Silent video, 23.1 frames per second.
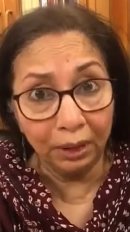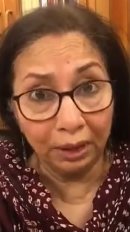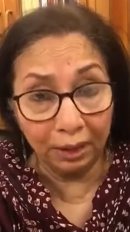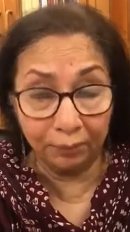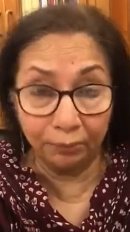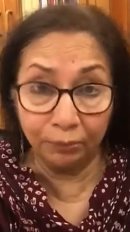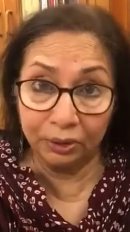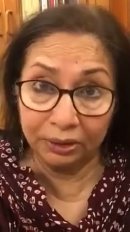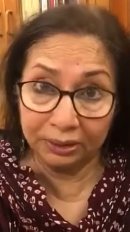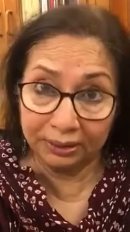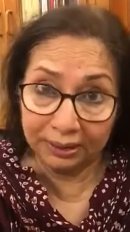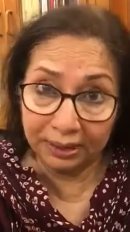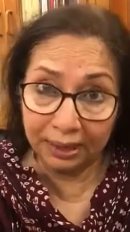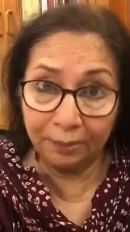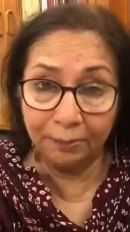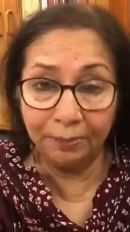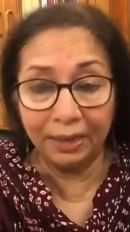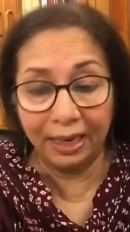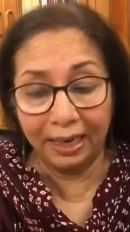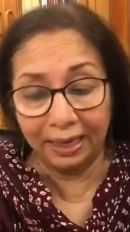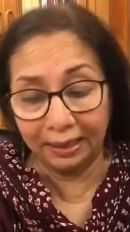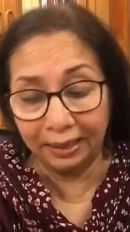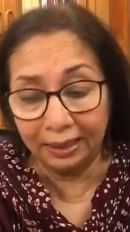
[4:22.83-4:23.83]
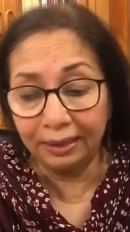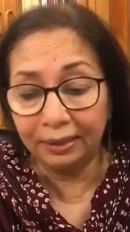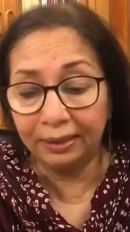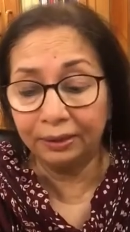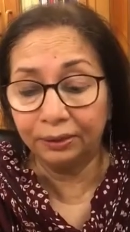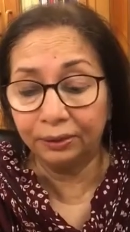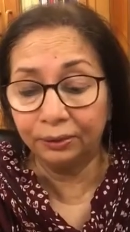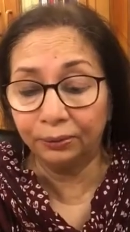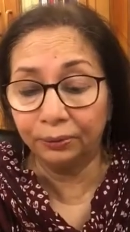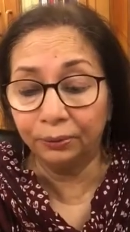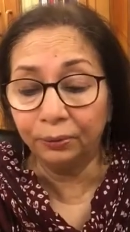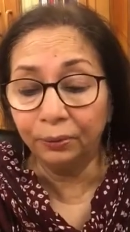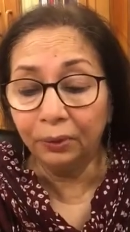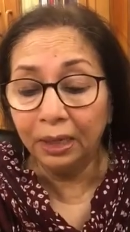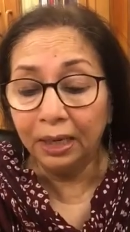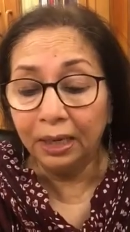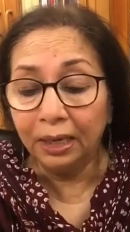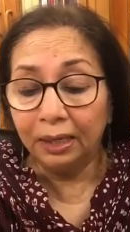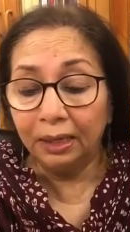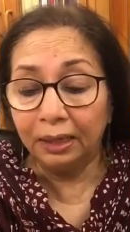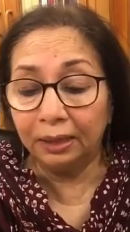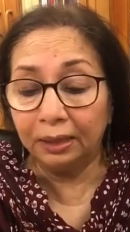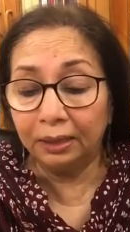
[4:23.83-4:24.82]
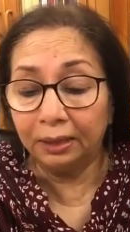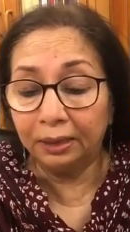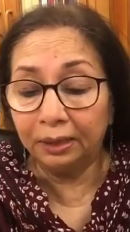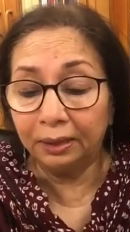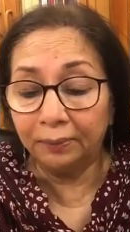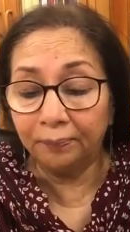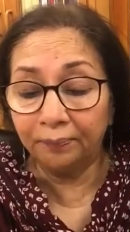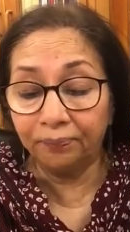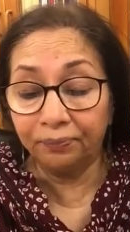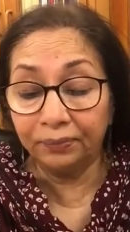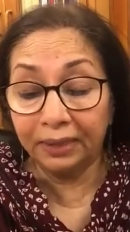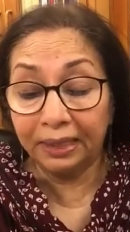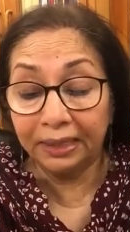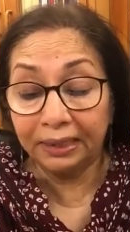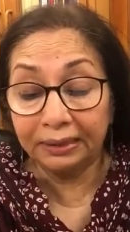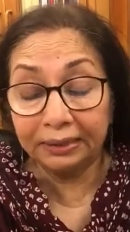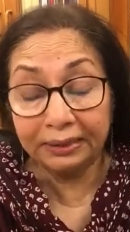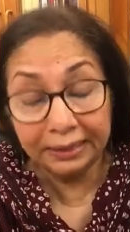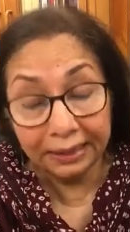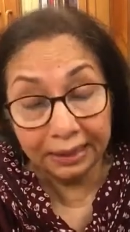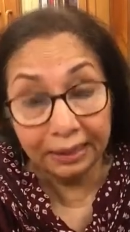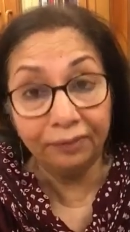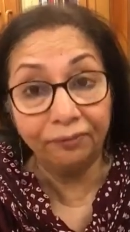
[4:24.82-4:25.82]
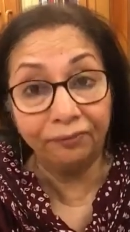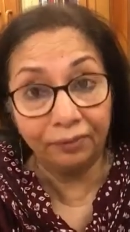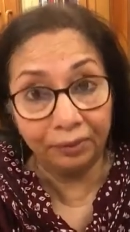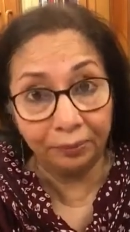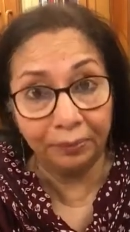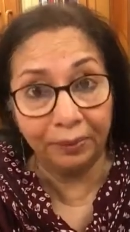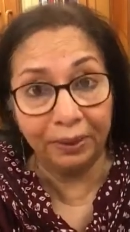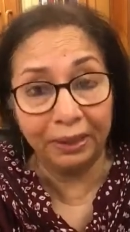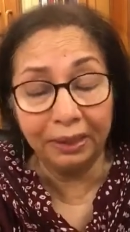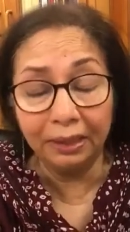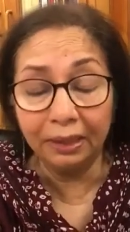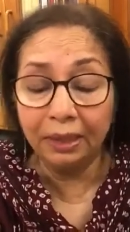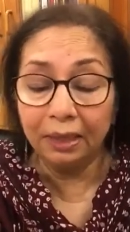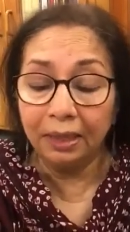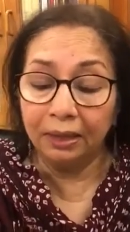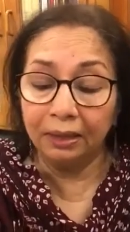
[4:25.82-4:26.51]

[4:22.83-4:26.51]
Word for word: a Muslim and a Hindu, um, Indian women